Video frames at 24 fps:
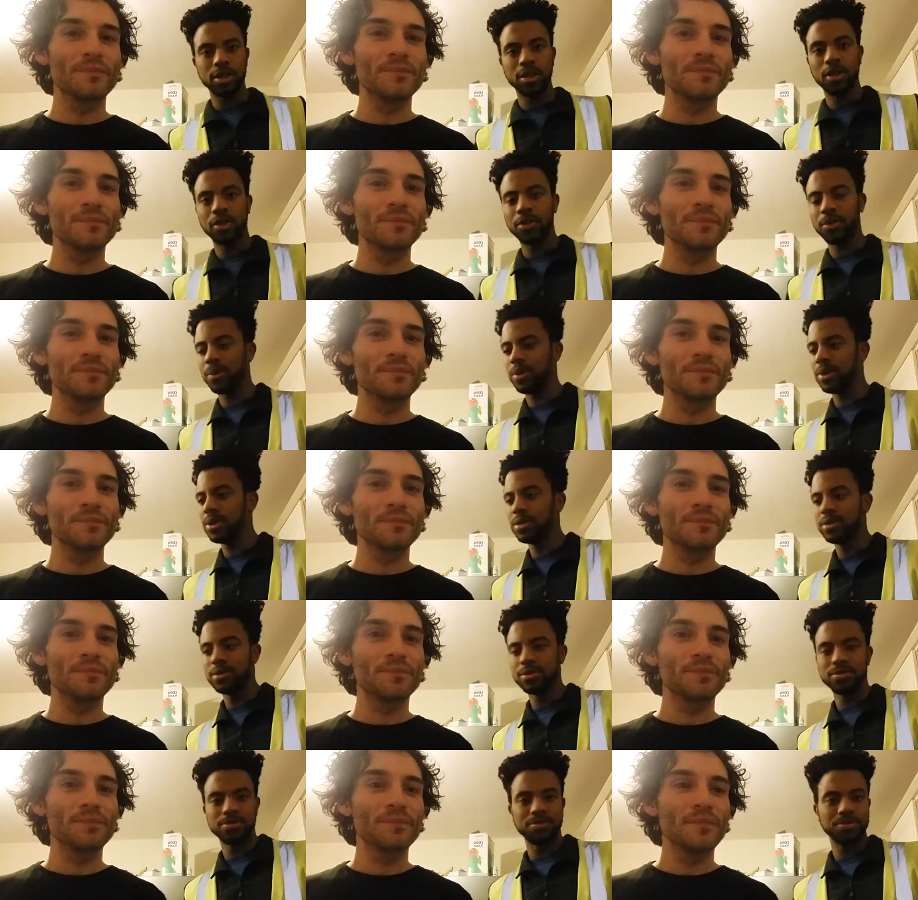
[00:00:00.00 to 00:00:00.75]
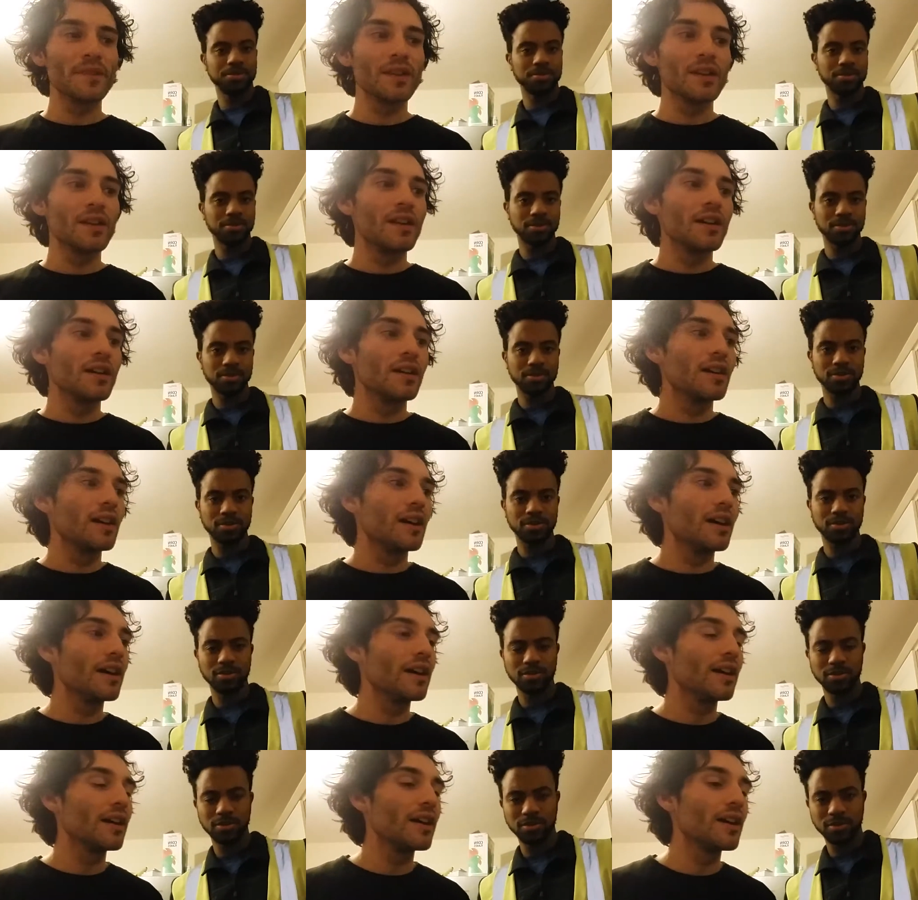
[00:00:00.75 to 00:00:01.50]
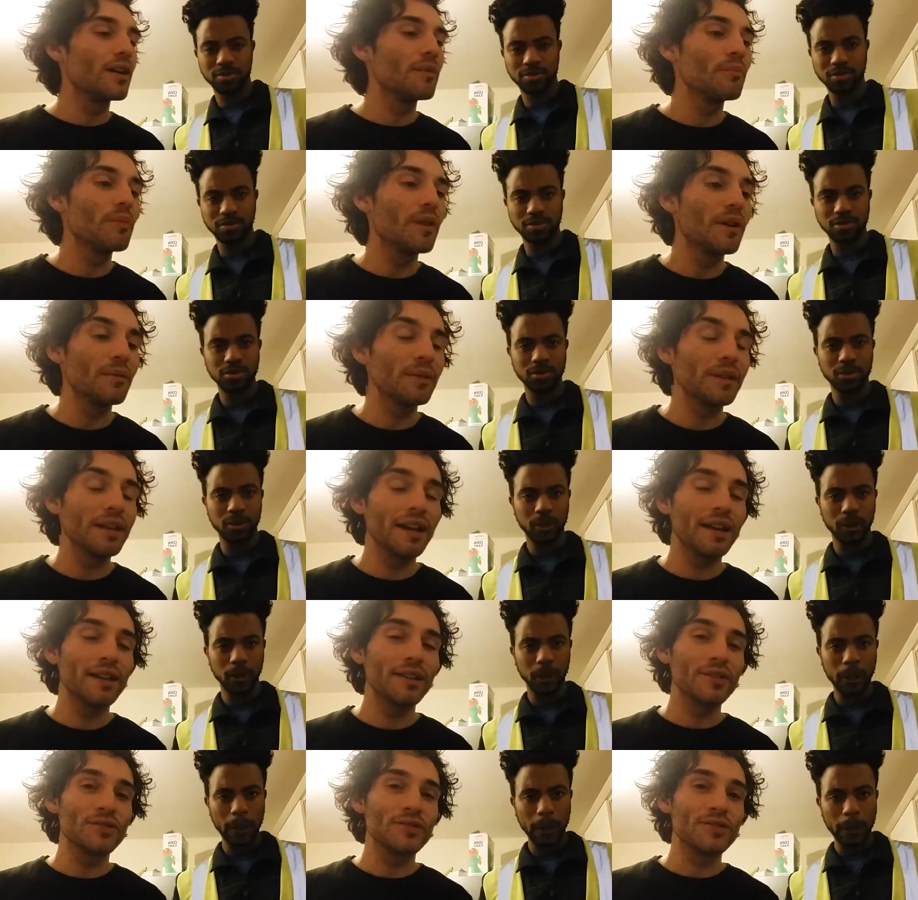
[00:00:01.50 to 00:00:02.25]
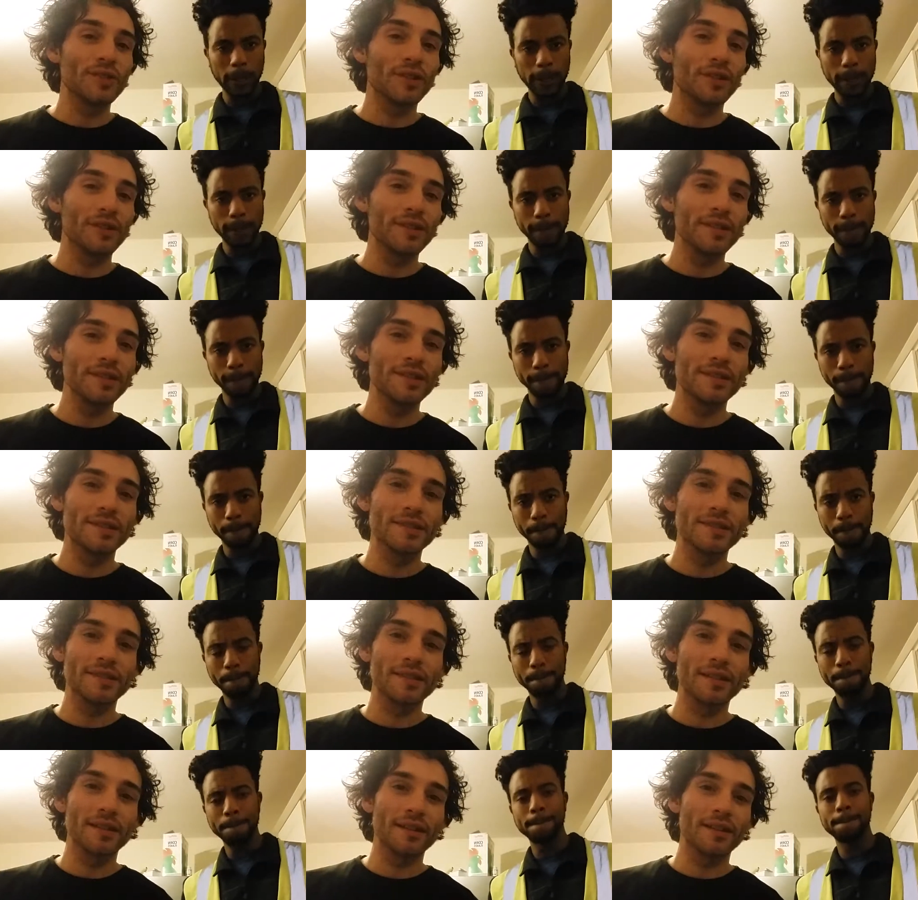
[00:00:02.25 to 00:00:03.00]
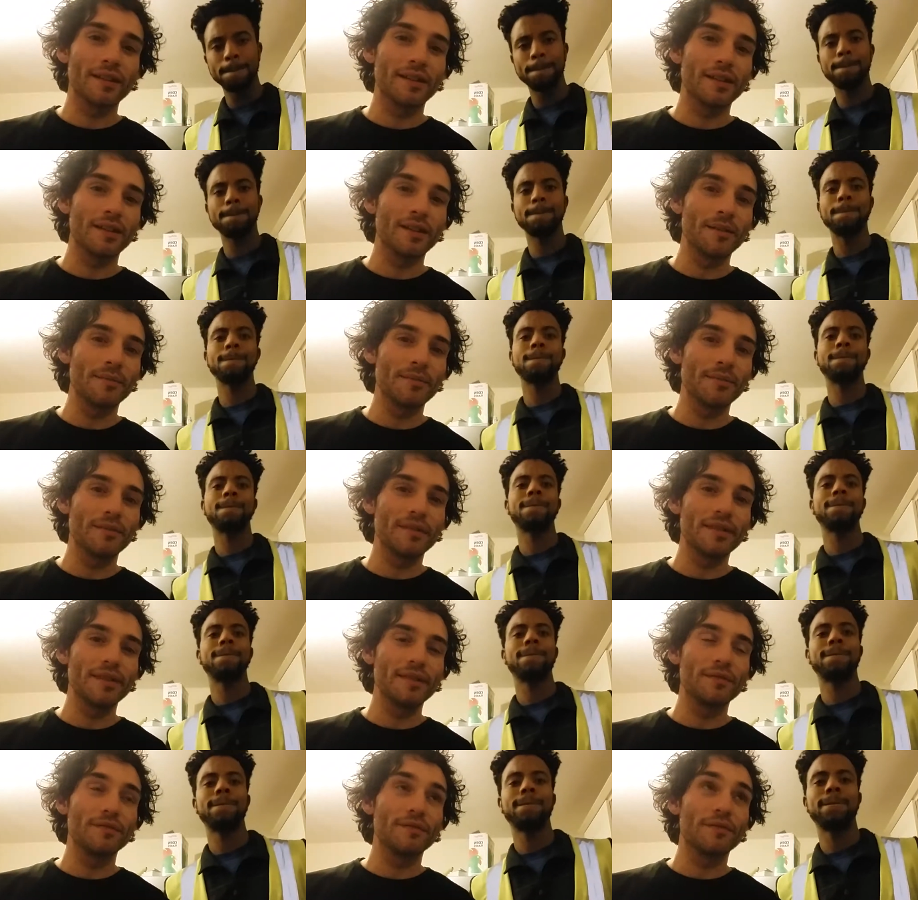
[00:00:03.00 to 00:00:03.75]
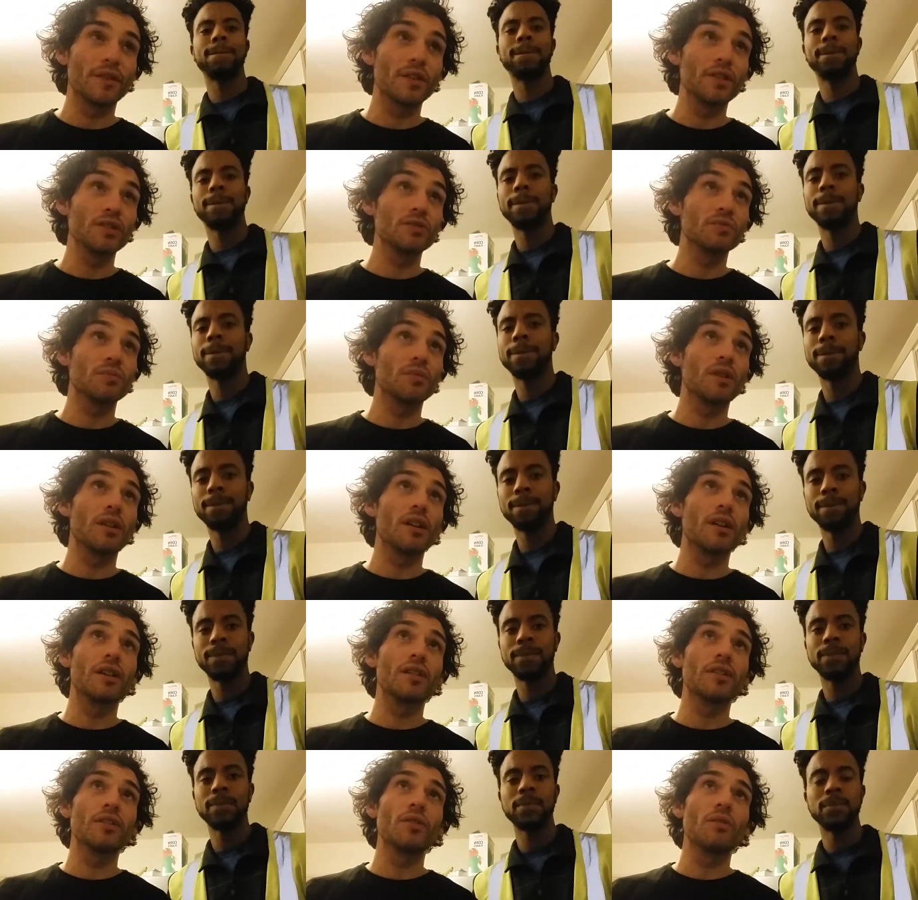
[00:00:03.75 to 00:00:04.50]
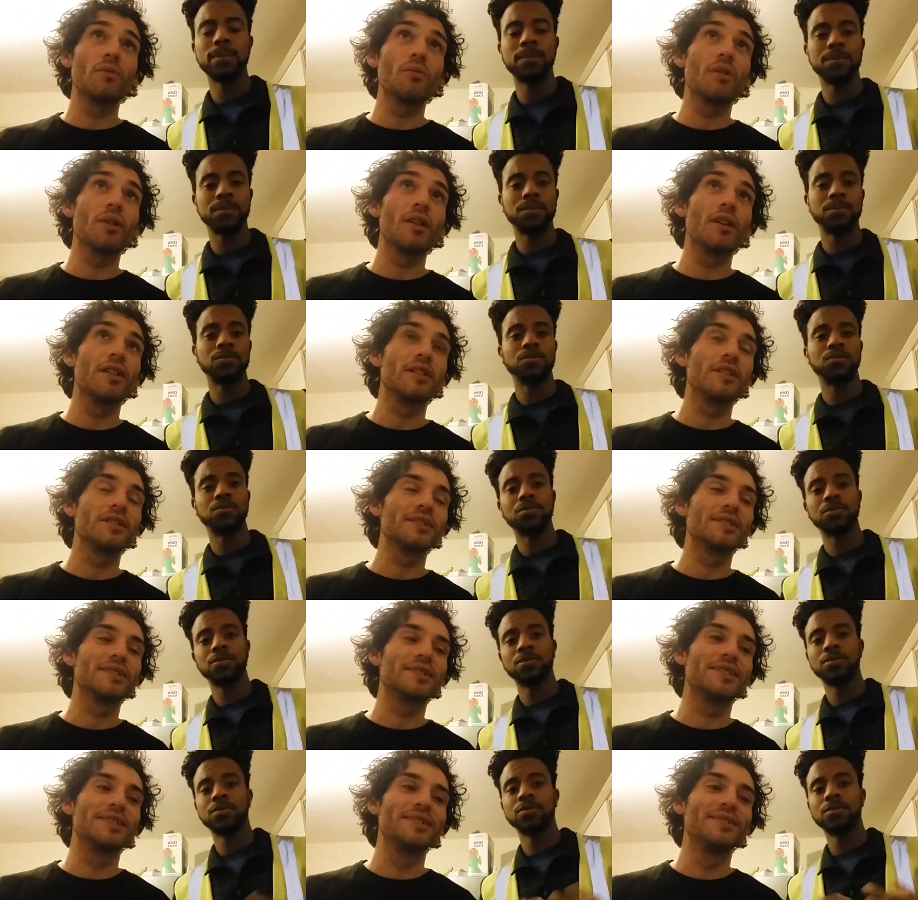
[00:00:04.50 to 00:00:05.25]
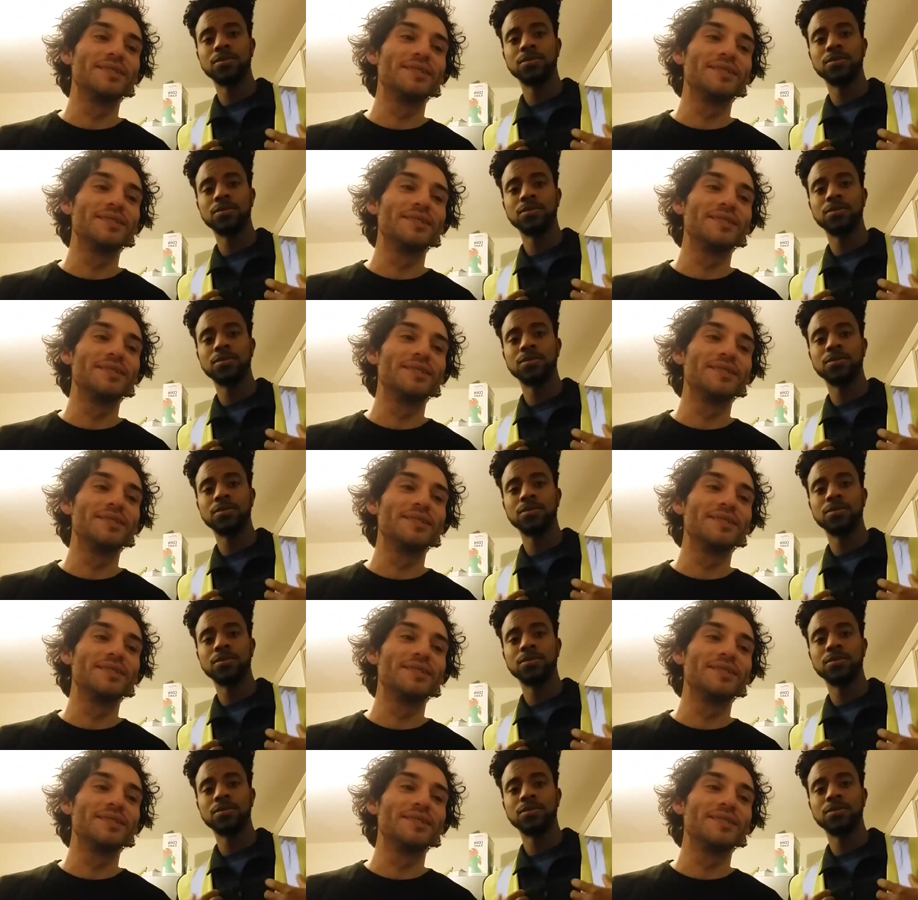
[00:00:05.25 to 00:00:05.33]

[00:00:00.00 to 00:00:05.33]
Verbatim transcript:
Speaker 1: and the other one. Um, well, we had a choice. Um, the first one was. I